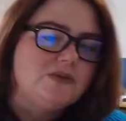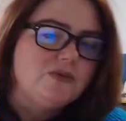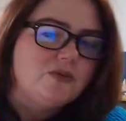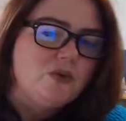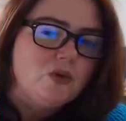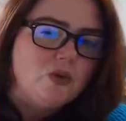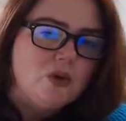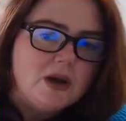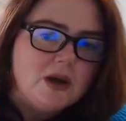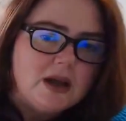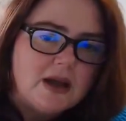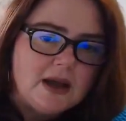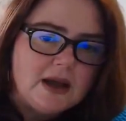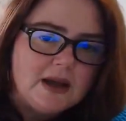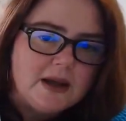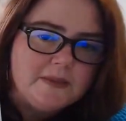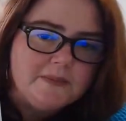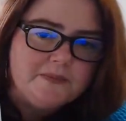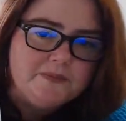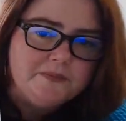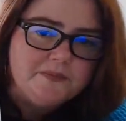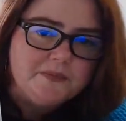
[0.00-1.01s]
for
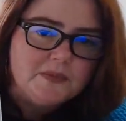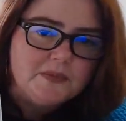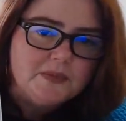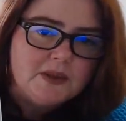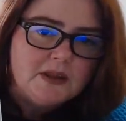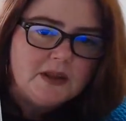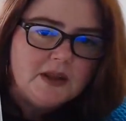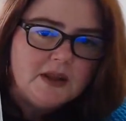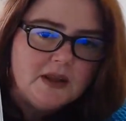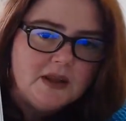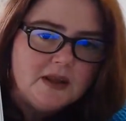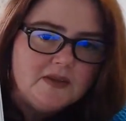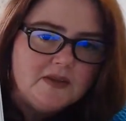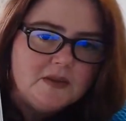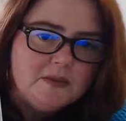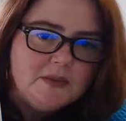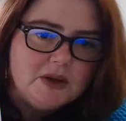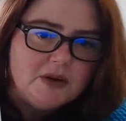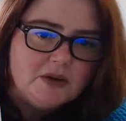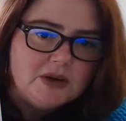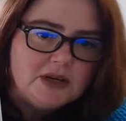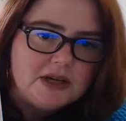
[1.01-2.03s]
the
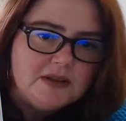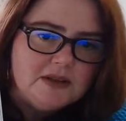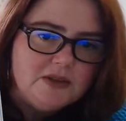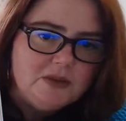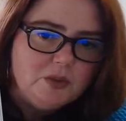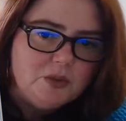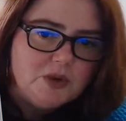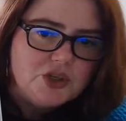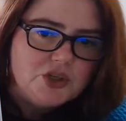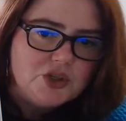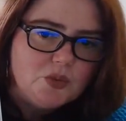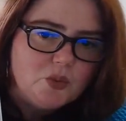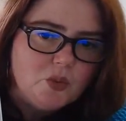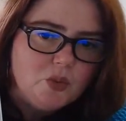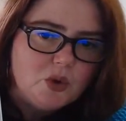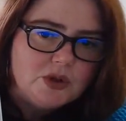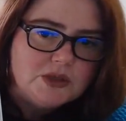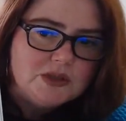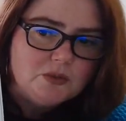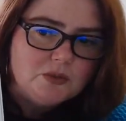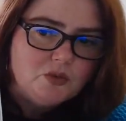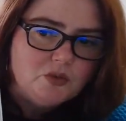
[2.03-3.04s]
Meredith, which
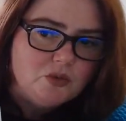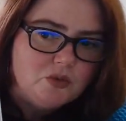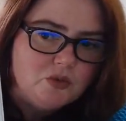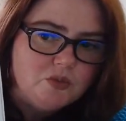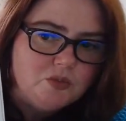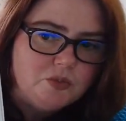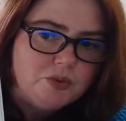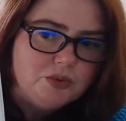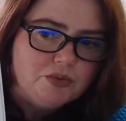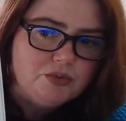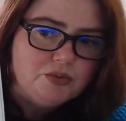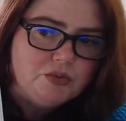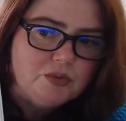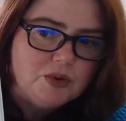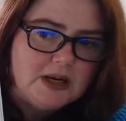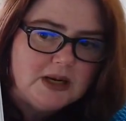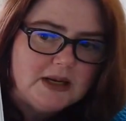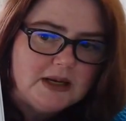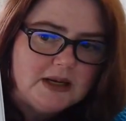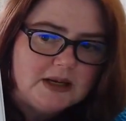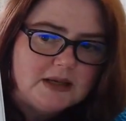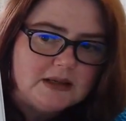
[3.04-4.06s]
was
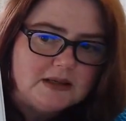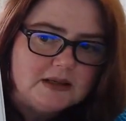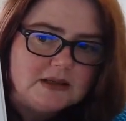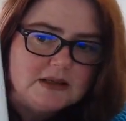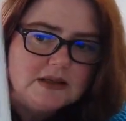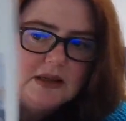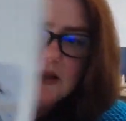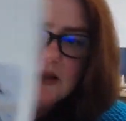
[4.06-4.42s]
brilliant.